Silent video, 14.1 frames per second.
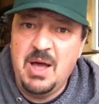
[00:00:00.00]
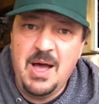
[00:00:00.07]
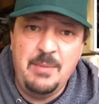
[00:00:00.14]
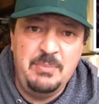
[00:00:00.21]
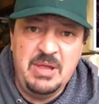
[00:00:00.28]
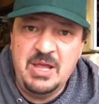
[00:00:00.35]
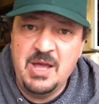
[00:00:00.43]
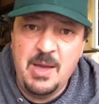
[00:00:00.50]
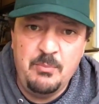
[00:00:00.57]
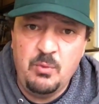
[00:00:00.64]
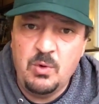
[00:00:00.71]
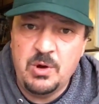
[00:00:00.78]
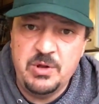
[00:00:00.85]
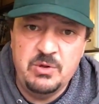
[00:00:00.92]
popping
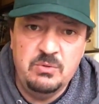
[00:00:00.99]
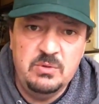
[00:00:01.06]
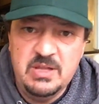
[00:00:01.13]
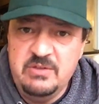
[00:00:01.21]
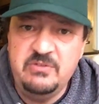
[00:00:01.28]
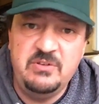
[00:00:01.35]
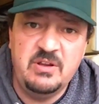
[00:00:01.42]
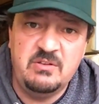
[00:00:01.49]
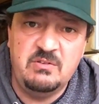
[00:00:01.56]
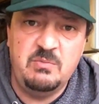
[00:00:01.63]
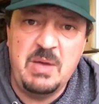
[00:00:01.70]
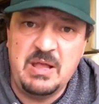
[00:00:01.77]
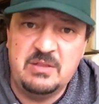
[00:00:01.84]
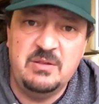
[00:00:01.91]
up where you least
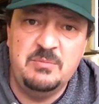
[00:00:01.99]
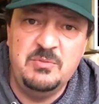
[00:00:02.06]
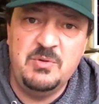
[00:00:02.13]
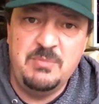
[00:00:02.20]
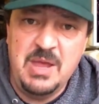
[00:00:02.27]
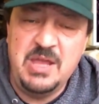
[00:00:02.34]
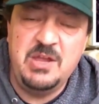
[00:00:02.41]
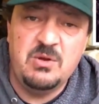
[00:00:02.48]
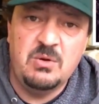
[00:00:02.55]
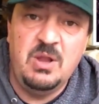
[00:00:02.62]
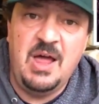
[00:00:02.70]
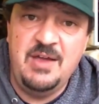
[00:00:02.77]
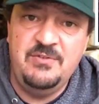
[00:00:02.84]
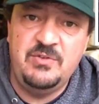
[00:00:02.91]
expect them to make your
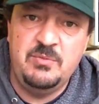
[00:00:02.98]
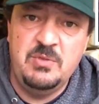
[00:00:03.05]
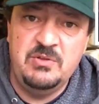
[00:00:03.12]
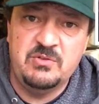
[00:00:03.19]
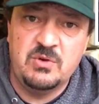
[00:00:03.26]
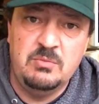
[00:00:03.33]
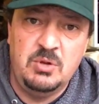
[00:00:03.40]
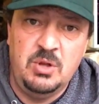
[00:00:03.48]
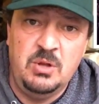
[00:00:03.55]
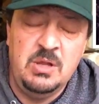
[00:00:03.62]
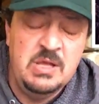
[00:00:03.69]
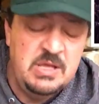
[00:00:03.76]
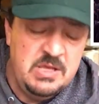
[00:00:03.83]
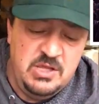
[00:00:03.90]
lives miserable.